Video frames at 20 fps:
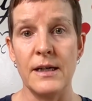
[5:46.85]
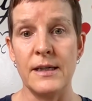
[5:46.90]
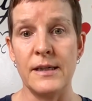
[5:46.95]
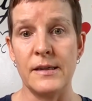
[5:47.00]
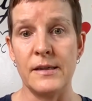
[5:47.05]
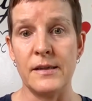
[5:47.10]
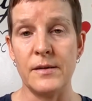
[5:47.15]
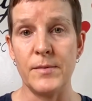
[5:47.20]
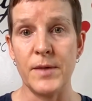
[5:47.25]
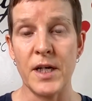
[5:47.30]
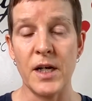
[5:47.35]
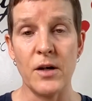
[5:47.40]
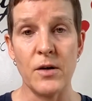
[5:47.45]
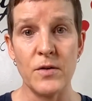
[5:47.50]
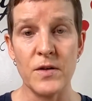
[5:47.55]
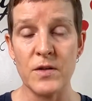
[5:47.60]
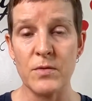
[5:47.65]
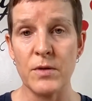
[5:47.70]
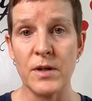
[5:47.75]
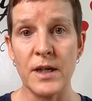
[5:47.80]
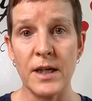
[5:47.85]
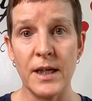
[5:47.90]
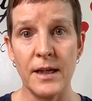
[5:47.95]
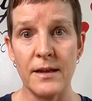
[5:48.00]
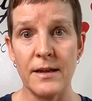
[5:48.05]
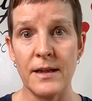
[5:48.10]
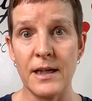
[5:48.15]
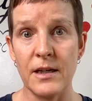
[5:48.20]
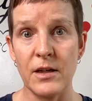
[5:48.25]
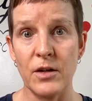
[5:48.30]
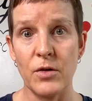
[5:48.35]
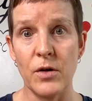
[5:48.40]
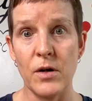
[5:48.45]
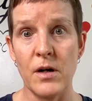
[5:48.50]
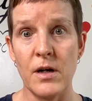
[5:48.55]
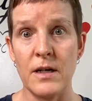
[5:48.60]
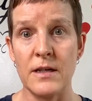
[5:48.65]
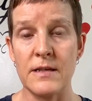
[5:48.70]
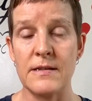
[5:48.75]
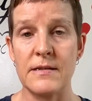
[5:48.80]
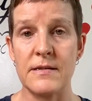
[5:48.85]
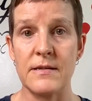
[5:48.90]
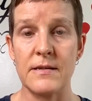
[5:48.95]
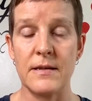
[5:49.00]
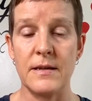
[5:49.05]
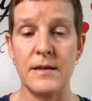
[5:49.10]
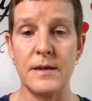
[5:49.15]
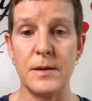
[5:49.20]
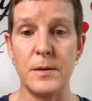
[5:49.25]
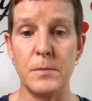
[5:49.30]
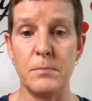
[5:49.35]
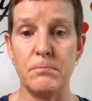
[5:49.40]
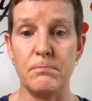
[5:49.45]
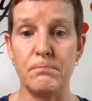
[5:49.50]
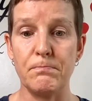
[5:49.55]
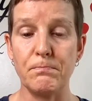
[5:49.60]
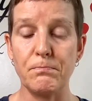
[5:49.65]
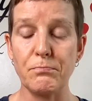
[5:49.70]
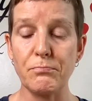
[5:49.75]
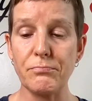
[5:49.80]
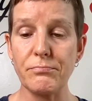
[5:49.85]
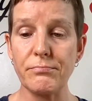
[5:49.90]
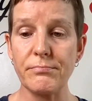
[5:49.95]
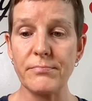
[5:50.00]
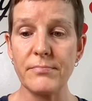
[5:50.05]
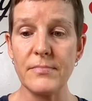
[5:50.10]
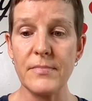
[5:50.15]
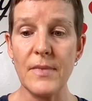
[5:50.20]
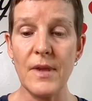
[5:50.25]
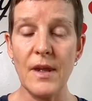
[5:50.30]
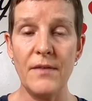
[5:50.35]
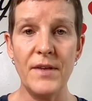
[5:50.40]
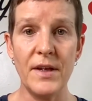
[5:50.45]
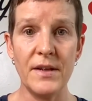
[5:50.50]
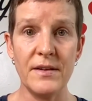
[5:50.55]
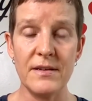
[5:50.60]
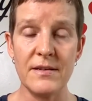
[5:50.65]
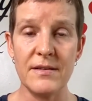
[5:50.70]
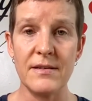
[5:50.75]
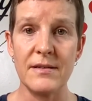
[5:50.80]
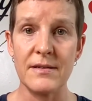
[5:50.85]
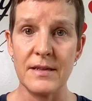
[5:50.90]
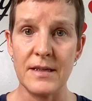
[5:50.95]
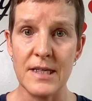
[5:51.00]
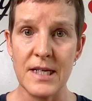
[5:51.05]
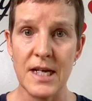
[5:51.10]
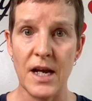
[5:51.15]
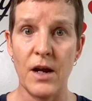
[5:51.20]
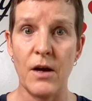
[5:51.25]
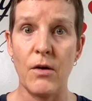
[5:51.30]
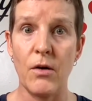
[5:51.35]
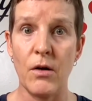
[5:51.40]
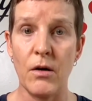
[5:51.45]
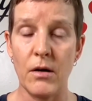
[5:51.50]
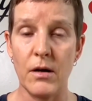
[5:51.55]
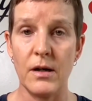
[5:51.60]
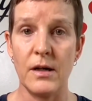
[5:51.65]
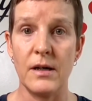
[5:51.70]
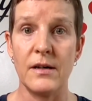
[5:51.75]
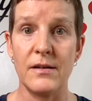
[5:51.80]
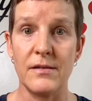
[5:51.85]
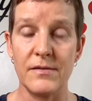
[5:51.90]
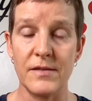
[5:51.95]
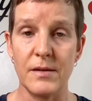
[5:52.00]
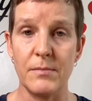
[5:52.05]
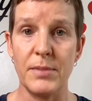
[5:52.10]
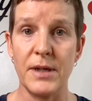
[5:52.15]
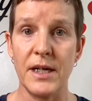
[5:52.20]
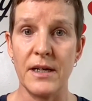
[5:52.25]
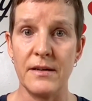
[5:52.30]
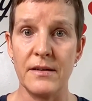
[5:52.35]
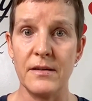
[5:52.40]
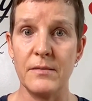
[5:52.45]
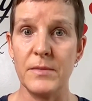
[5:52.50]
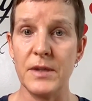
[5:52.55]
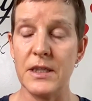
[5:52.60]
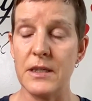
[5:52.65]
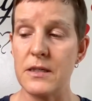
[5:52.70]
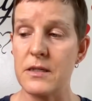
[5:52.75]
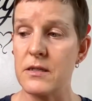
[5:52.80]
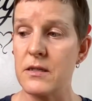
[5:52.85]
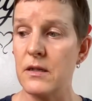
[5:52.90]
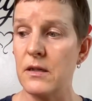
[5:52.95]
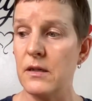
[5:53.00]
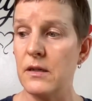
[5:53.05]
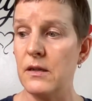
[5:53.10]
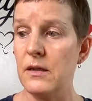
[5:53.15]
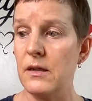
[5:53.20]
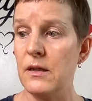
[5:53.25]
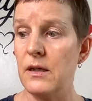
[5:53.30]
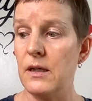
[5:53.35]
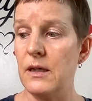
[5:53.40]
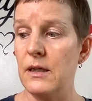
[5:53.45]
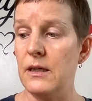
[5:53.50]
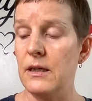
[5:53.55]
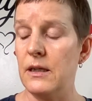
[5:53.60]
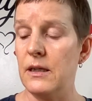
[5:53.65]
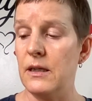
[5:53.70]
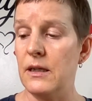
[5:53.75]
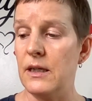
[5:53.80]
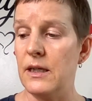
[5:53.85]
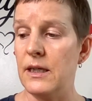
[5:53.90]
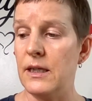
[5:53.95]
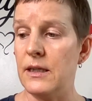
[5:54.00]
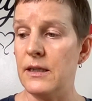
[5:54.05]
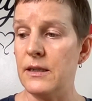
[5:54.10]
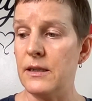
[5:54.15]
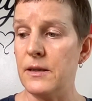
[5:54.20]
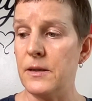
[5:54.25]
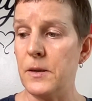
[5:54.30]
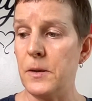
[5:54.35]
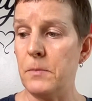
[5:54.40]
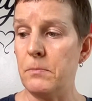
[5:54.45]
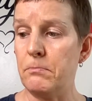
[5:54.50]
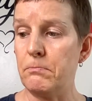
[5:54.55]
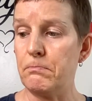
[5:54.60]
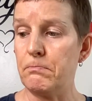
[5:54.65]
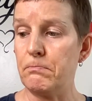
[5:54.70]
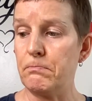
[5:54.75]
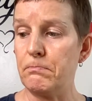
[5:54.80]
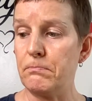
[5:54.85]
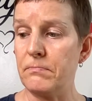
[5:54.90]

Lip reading: And I always want to get that across, that this is a terror of abandonment. And